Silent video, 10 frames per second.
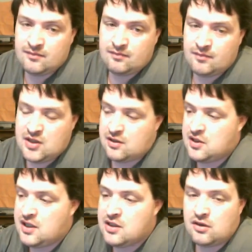Mr.
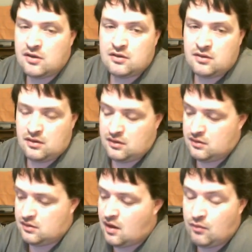Teacher,
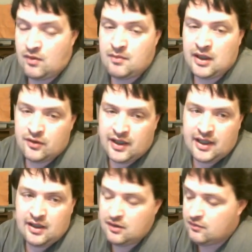I want my
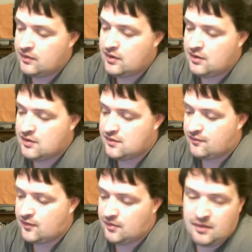grade reduced
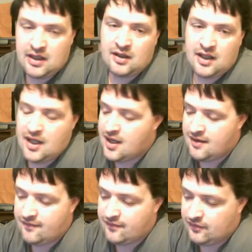from an
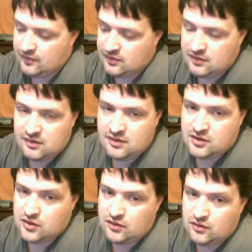F
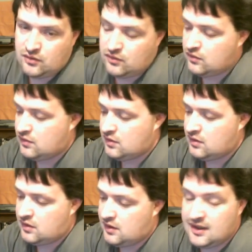to
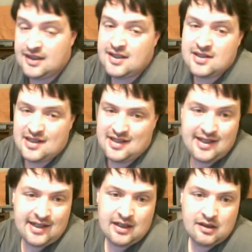at least a
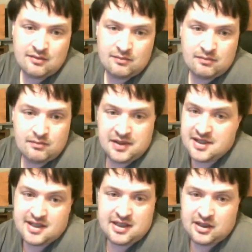D, because
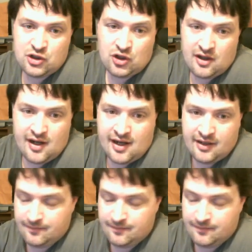I did try.